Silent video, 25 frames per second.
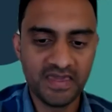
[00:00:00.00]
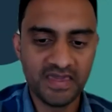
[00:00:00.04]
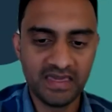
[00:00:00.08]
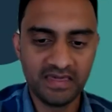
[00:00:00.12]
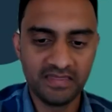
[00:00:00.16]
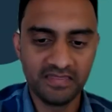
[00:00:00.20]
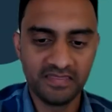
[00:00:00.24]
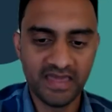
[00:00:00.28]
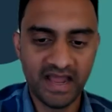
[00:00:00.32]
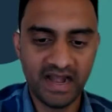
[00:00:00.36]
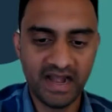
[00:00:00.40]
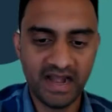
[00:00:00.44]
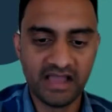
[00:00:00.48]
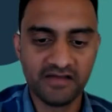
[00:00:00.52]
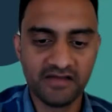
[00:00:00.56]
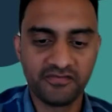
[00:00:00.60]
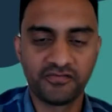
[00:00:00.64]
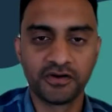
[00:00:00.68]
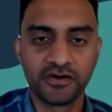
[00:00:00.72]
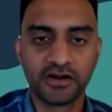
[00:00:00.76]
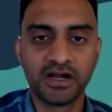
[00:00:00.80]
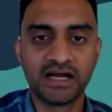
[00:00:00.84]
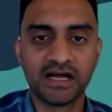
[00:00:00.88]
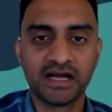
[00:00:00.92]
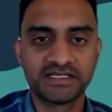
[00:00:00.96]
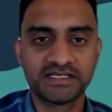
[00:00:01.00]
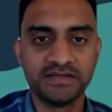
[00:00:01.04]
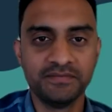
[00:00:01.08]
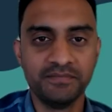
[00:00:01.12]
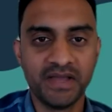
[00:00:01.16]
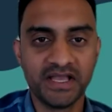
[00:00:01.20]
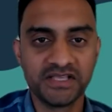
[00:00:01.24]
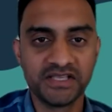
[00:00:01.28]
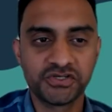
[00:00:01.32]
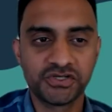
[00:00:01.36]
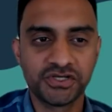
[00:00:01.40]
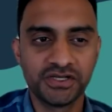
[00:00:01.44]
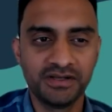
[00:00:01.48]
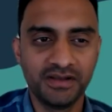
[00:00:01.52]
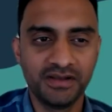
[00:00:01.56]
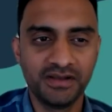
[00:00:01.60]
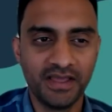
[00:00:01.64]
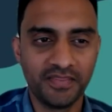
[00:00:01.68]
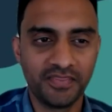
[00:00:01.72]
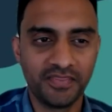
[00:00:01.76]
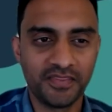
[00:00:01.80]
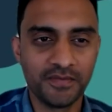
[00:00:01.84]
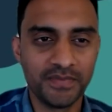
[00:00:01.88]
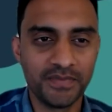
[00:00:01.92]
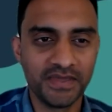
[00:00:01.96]
thing that I forgot to mention
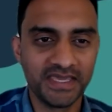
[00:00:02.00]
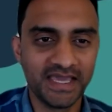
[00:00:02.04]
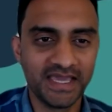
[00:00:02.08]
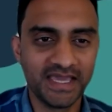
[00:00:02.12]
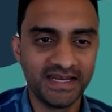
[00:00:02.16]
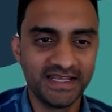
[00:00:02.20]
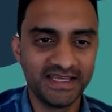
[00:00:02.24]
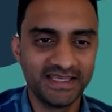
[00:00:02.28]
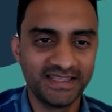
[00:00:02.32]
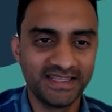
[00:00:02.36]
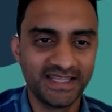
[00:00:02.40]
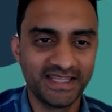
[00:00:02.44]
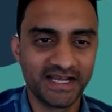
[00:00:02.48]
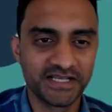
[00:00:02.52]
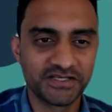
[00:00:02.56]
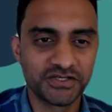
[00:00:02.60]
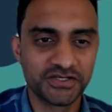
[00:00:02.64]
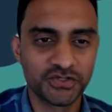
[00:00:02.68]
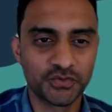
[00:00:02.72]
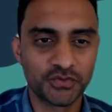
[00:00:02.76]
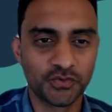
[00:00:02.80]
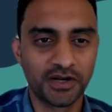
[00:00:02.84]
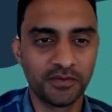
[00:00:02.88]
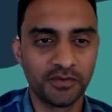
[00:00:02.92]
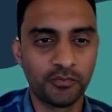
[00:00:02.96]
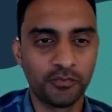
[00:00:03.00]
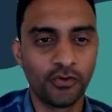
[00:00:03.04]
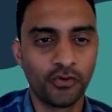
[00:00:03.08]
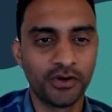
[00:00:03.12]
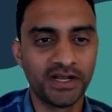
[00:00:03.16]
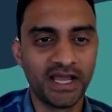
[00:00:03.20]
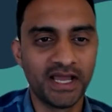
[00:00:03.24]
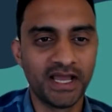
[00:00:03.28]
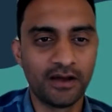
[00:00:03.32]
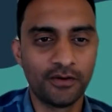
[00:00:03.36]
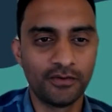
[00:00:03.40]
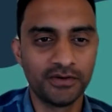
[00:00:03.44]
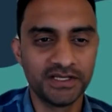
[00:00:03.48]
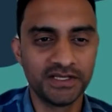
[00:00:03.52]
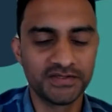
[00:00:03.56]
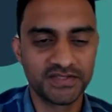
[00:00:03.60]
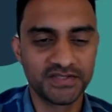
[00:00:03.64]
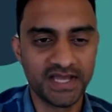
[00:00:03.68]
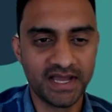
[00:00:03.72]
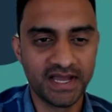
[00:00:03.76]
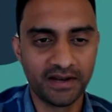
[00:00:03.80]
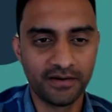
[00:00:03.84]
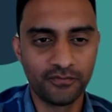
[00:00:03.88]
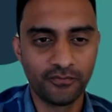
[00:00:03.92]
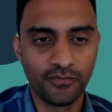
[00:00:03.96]
at the beginning that I just want to point out is
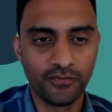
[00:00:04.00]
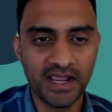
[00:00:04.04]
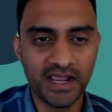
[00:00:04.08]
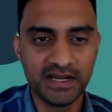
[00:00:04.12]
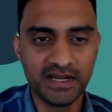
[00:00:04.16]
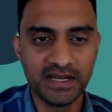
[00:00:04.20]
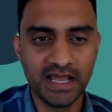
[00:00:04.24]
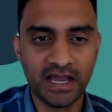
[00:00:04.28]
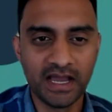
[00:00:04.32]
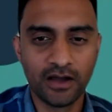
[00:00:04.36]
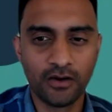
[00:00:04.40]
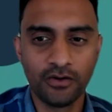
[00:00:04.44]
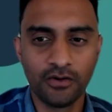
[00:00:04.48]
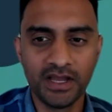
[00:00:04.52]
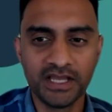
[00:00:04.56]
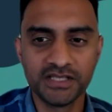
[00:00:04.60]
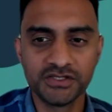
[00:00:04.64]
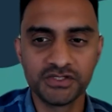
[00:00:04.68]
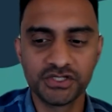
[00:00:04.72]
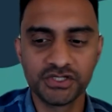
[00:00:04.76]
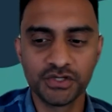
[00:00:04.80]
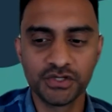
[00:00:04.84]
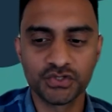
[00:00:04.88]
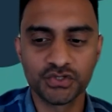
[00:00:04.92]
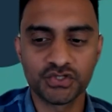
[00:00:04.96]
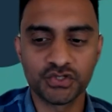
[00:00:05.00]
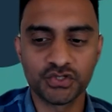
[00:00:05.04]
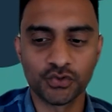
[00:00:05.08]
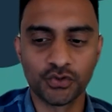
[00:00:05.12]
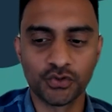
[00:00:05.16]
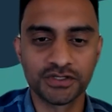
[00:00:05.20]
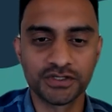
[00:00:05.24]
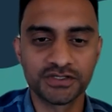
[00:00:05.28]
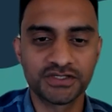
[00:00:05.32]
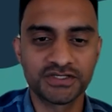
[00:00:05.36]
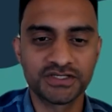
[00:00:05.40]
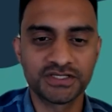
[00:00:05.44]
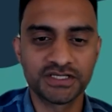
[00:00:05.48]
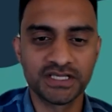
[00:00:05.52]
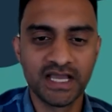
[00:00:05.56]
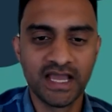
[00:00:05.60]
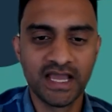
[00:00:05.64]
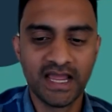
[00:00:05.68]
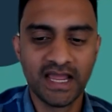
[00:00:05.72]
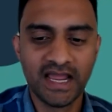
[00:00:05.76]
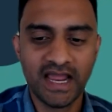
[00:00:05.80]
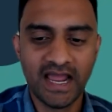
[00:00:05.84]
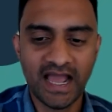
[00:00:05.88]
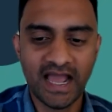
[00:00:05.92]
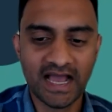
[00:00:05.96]
that right now, NGOsource
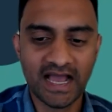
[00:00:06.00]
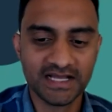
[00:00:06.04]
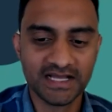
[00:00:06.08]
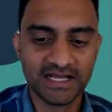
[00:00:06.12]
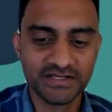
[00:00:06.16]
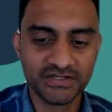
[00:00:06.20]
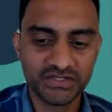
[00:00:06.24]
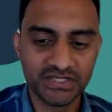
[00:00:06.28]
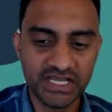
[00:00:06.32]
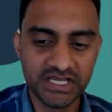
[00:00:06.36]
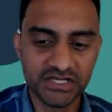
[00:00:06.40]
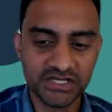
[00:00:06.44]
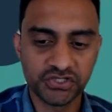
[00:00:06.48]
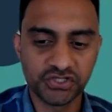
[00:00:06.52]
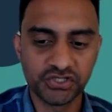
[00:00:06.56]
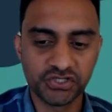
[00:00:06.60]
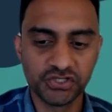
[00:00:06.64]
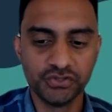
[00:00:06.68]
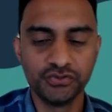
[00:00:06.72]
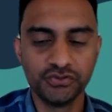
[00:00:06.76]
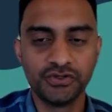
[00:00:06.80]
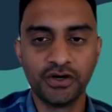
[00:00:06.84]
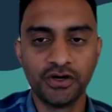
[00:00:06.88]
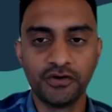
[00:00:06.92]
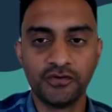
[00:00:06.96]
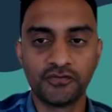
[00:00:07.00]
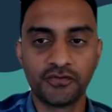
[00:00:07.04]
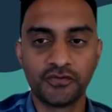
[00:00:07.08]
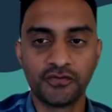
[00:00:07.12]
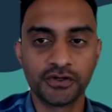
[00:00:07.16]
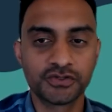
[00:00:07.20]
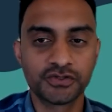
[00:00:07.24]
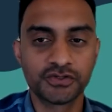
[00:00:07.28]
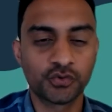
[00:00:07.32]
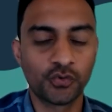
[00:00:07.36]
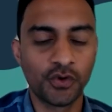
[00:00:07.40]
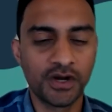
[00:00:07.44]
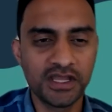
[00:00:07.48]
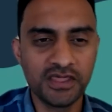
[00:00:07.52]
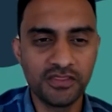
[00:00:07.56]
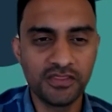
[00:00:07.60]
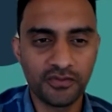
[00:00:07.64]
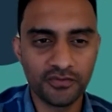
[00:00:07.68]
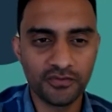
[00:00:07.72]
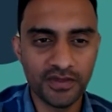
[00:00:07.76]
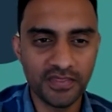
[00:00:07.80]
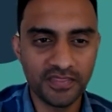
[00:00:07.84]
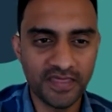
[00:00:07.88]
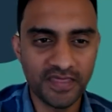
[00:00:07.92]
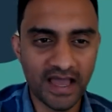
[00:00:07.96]
has issued over
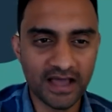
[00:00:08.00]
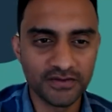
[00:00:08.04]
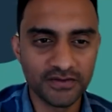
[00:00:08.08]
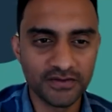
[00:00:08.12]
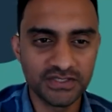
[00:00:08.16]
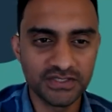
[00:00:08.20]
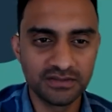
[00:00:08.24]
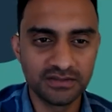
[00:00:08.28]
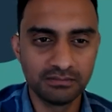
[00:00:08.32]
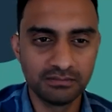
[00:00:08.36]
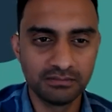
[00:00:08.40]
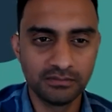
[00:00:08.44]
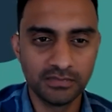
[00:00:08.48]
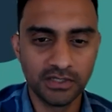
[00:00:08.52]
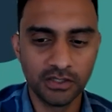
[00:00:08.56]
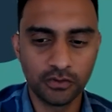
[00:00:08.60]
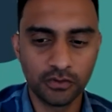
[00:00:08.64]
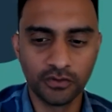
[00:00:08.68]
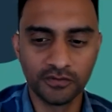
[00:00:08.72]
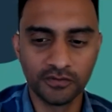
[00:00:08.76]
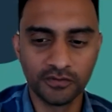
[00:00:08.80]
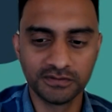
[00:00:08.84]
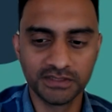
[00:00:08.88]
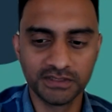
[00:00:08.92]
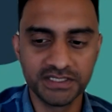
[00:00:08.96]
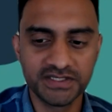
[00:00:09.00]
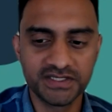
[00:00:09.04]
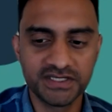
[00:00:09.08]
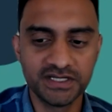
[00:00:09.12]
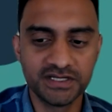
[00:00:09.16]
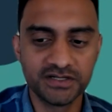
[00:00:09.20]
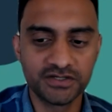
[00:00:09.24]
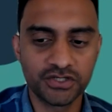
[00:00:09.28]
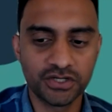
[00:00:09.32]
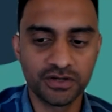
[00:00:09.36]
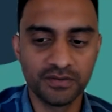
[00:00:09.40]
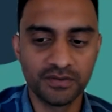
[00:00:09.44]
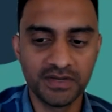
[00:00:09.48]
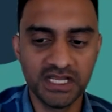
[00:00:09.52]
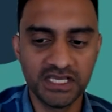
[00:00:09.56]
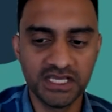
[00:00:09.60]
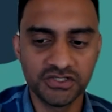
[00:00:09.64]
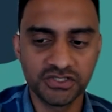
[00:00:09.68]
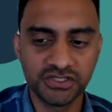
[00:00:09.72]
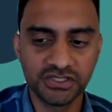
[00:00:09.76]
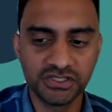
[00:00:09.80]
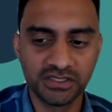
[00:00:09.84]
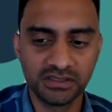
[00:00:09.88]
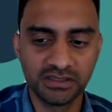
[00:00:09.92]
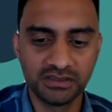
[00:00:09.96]
23,000 equivalency
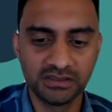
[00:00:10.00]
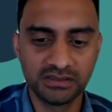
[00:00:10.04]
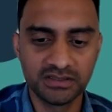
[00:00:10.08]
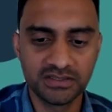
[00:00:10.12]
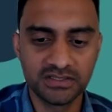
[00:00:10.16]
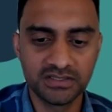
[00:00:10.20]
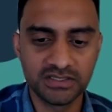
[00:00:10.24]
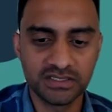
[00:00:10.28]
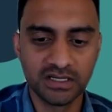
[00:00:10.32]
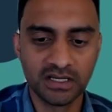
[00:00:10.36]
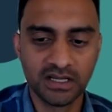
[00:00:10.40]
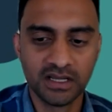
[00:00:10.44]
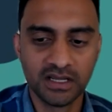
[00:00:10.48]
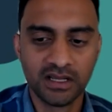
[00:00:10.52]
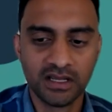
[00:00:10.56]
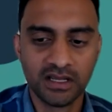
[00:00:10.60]
determinations